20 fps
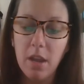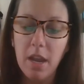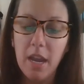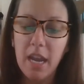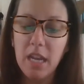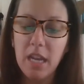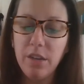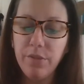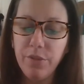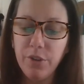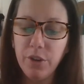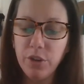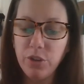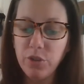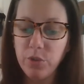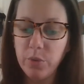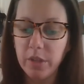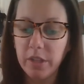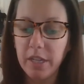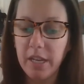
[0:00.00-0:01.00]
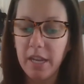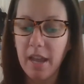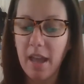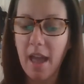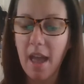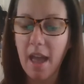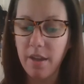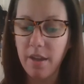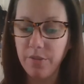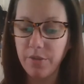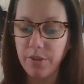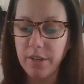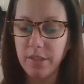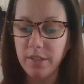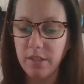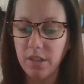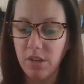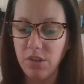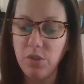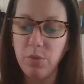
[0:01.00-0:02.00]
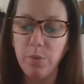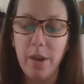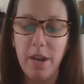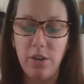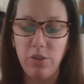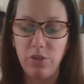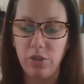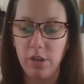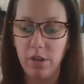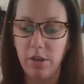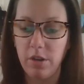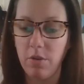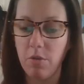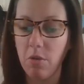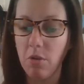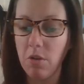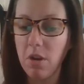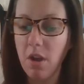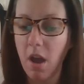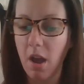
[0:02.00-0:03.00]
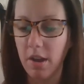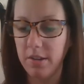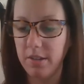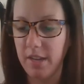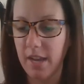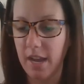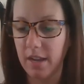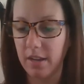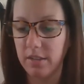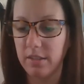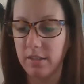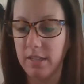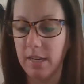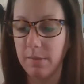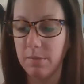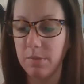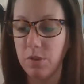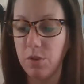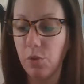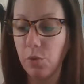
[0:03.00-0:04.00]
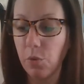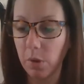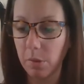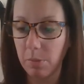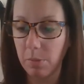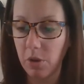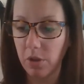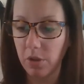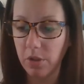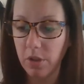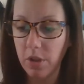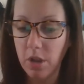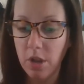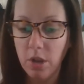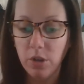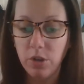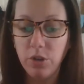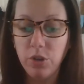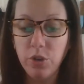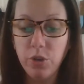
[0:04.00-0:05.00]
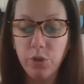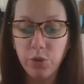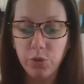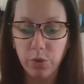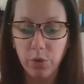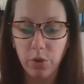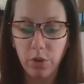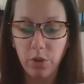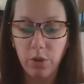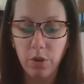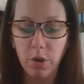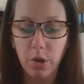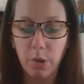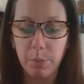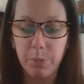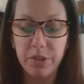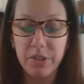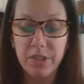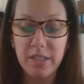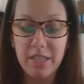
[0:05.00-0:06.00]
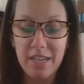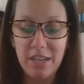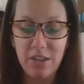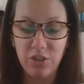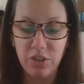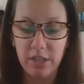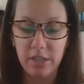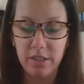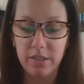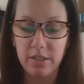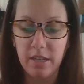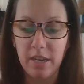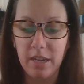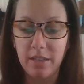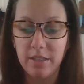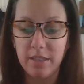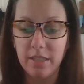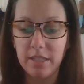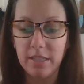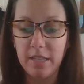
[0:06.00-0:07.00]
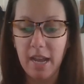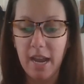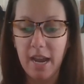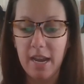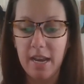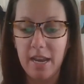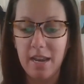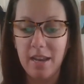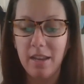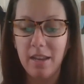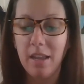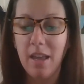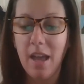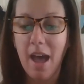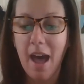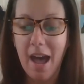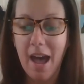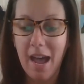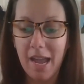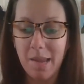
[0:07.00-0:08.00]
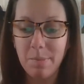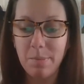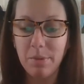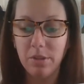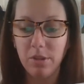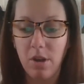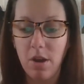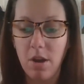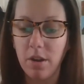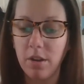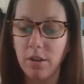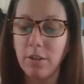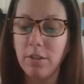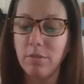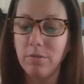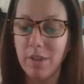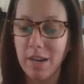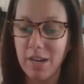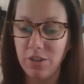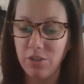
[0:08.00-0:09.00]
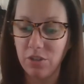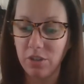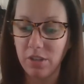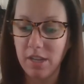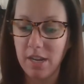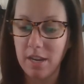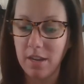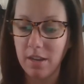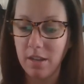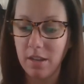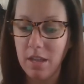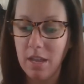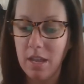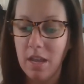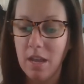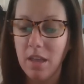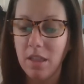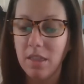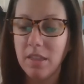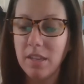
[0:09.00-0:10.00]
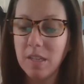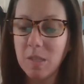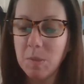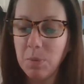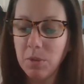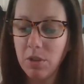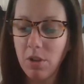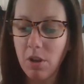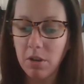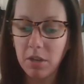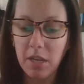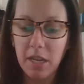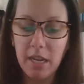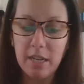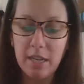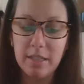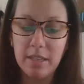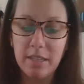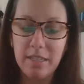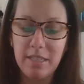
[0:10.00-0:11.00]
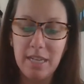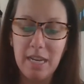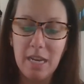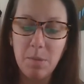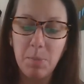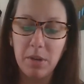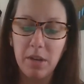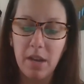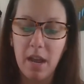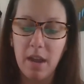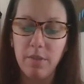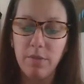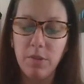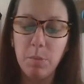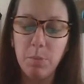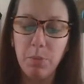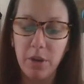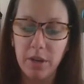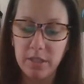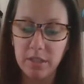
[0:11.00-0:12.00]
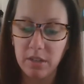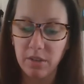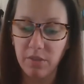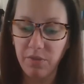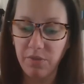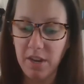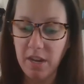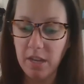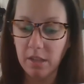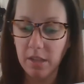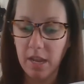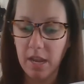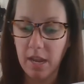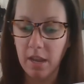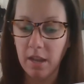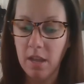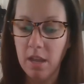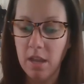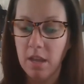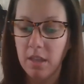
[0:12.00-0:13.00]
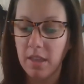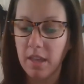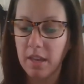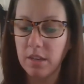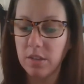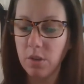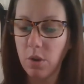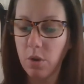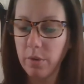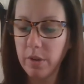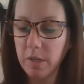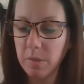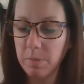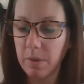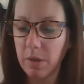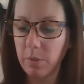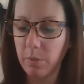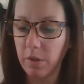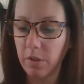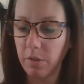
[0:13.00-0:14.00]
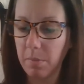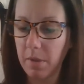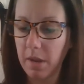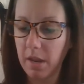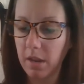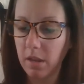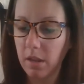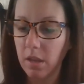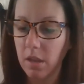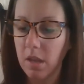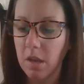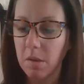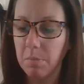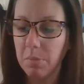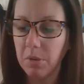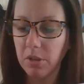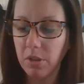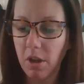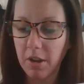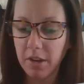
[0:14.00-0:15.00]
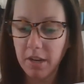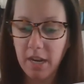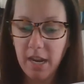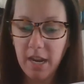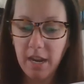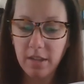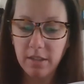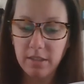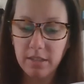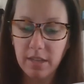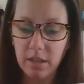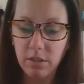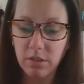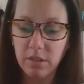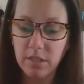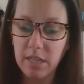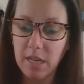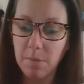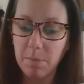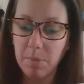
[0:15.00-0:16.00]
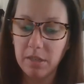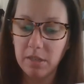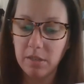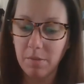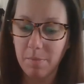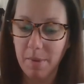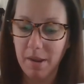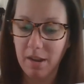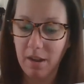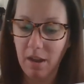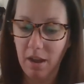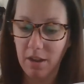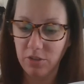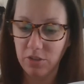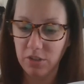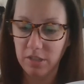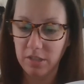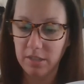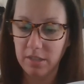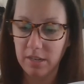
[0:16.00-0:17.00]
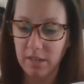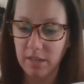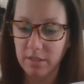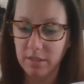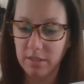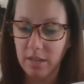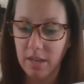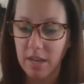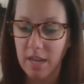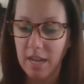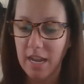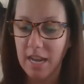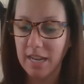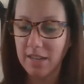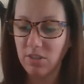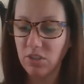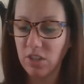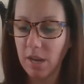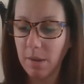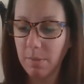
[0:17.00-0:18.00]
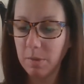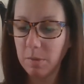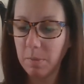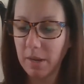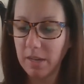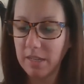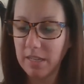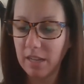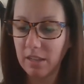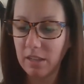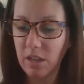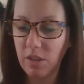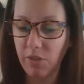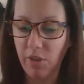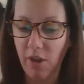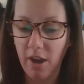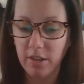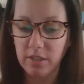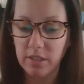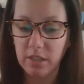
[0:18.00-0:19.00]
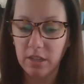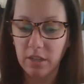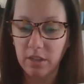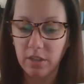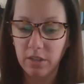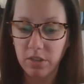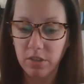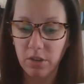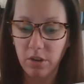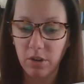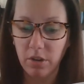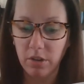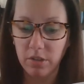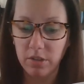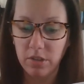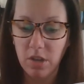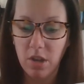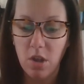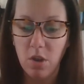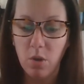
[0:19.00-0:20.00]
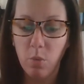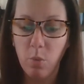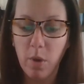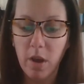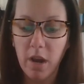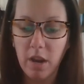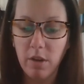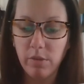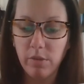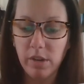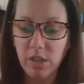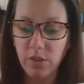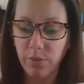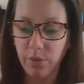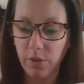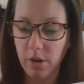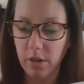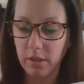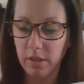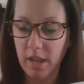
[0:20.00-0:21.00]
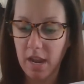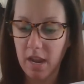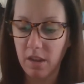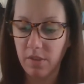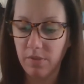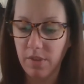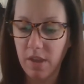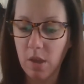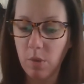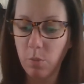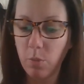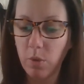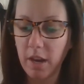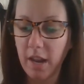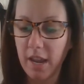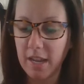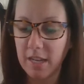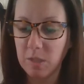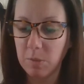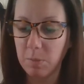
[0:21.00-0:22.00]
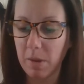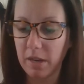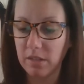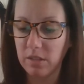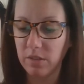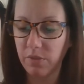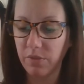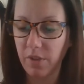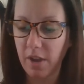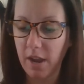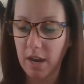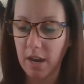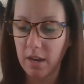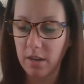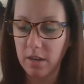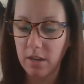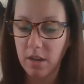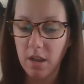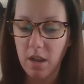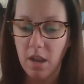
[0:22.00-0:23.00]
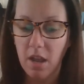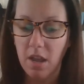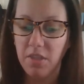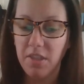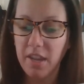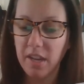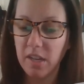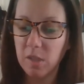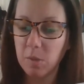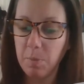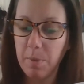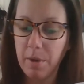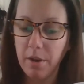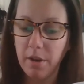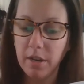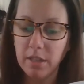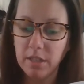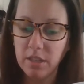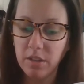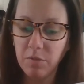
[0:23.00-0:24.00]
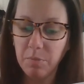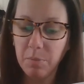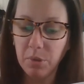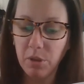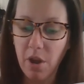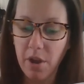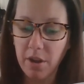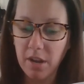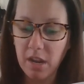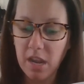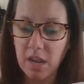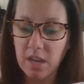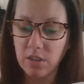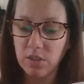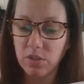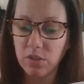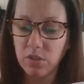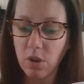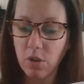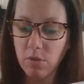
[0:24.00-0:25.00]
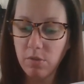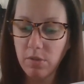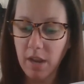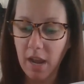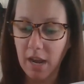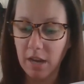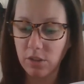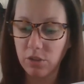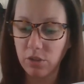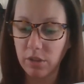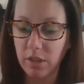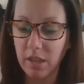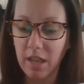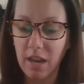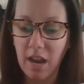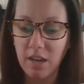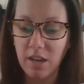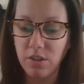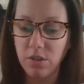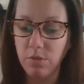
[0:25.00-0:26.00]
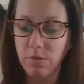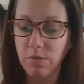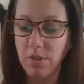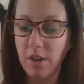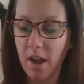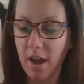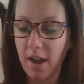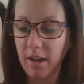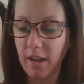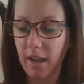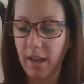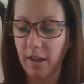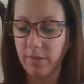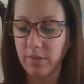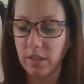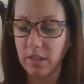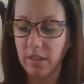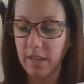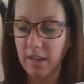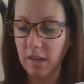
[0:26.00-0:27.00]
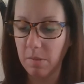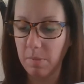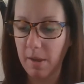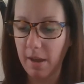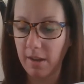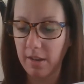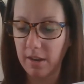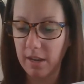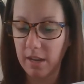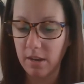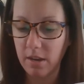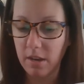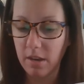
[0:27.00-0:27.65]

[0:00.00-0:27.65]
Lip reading: In virtually every situation or context deemed normal, neutral, or prestigious in society, I belong racially. This belonging is a deep and ever-present feeling that has always been with me. Belonging has settled deep into my consciousness. It shapes my daily thoughts and concerns, what I reach for in life, and what I expect to find. The experience of belonging is so natural that I do not have to think about it.